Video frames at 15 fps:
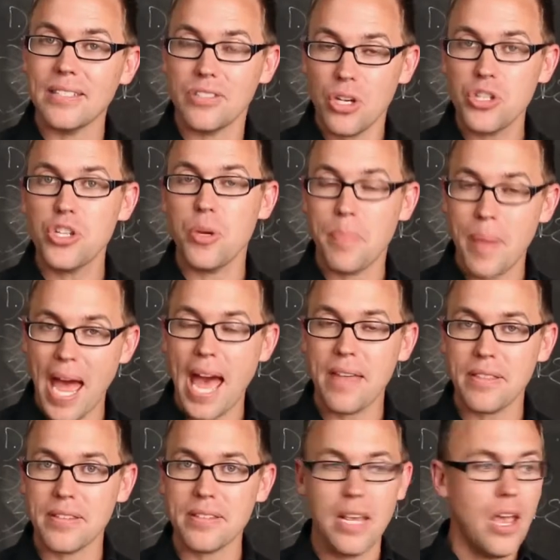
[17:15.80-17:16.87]

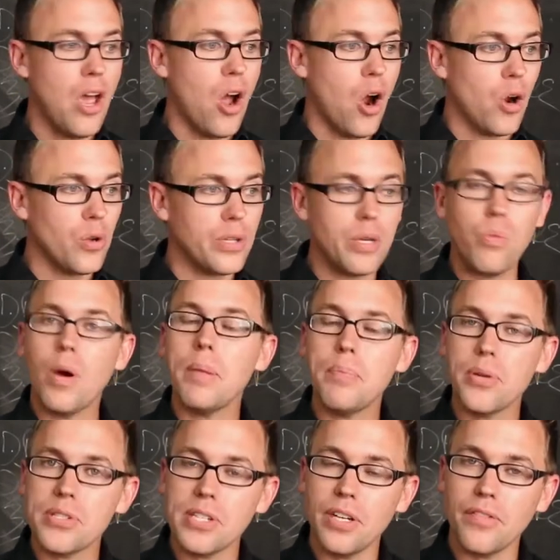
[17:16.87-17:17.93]
Sociopaths are only
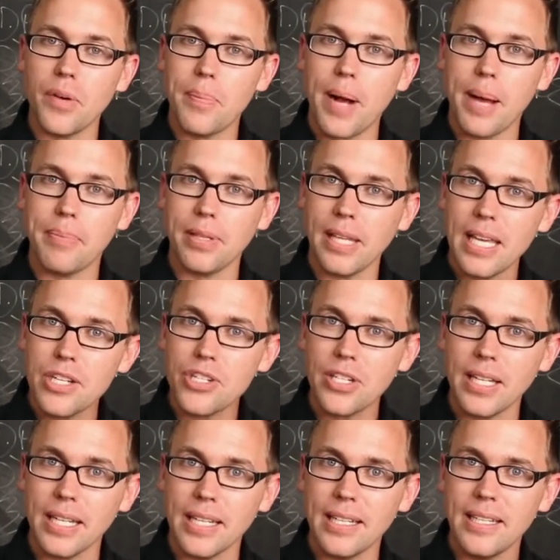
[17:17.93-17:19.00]
1% of our
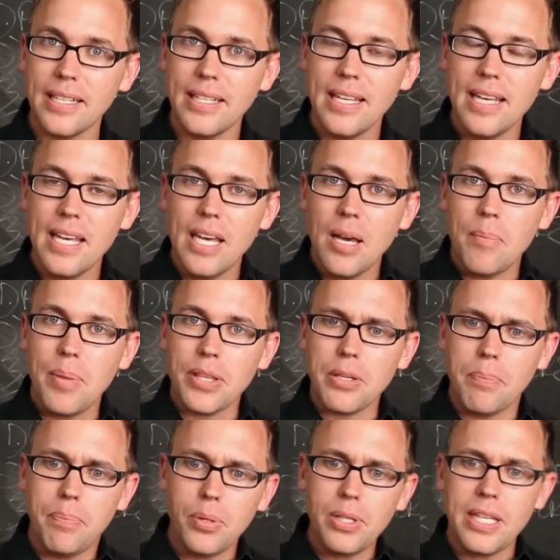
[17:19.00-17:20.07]
population. But
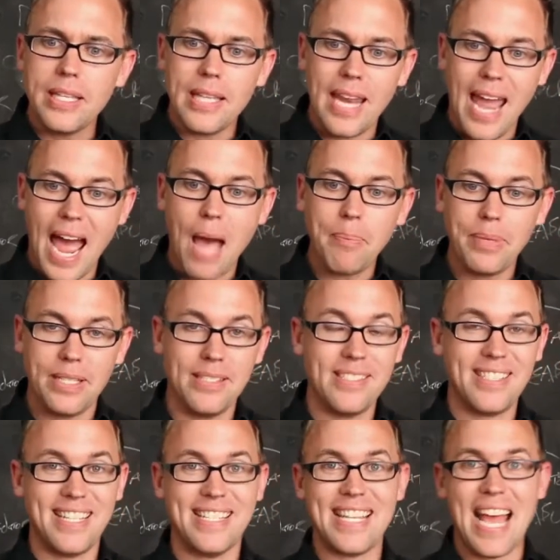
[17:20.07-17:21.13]
the bullying that
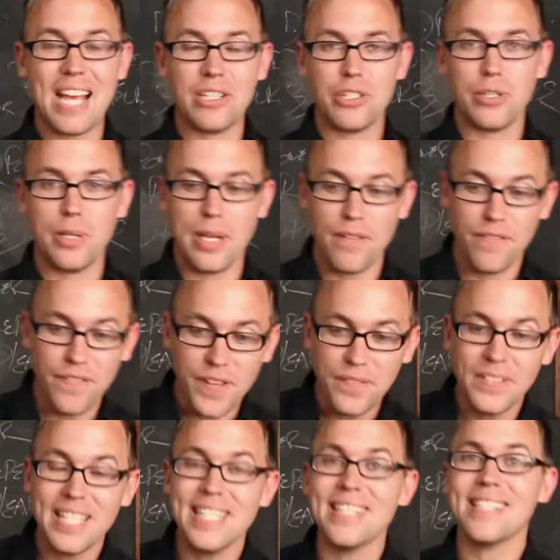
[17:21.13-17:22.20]
happens is actually
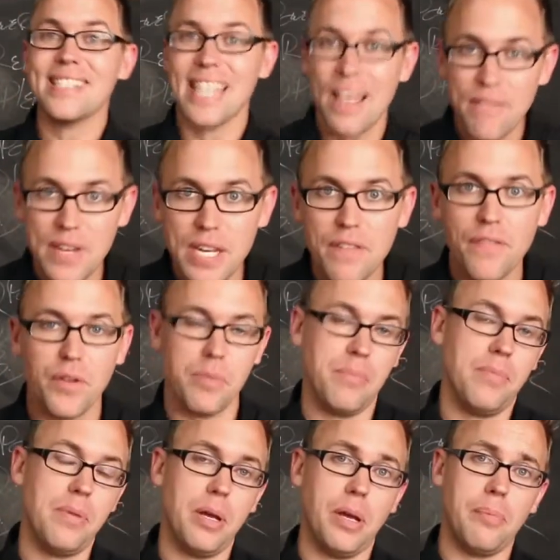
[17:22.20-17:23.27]
50 to
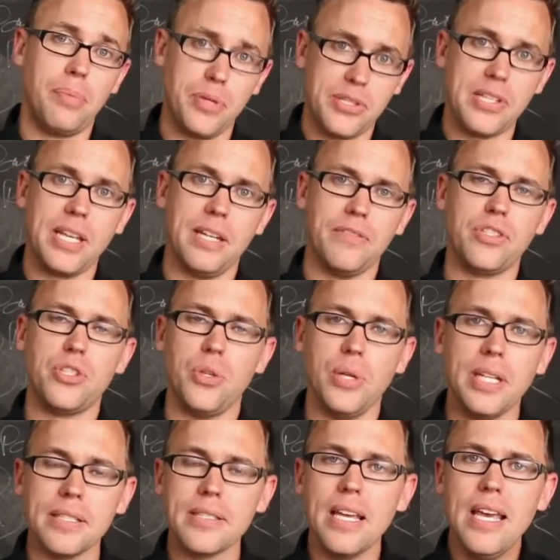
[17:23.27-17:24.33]
70% of
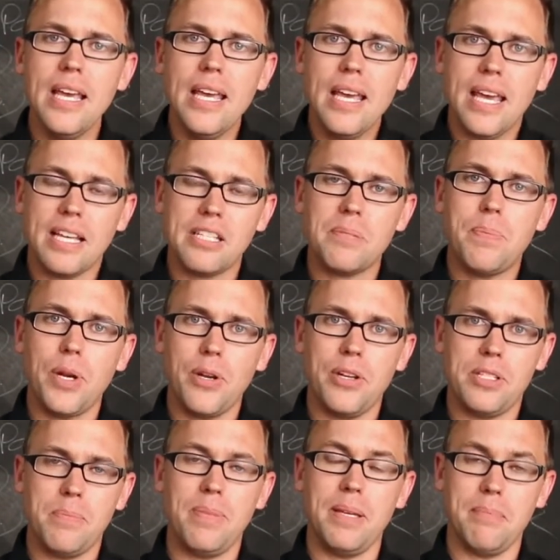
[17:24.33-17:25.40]
students
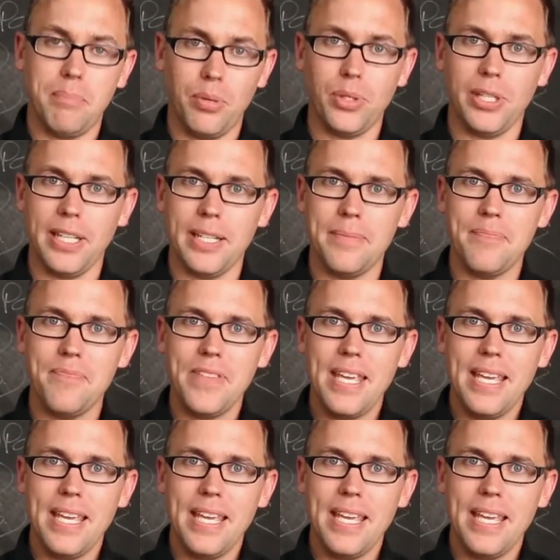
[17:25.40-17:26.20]
experience being bullied.